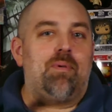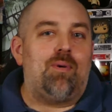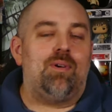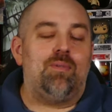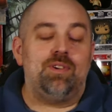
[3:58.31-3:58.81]

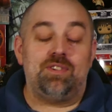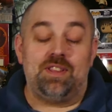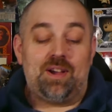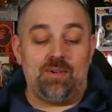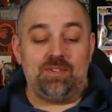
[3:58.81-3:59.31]
porn, which
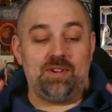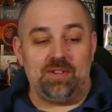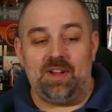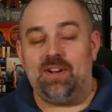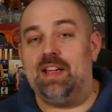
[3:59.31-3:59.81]
I thought was
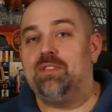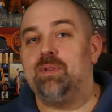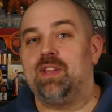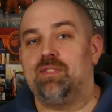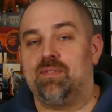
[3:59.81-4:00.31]
hilarious
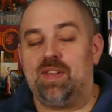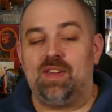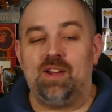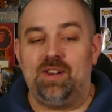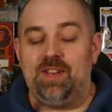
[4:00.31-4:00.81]
because of
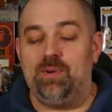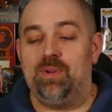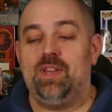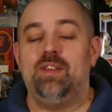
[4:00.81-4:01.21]
Kid Cudi and who he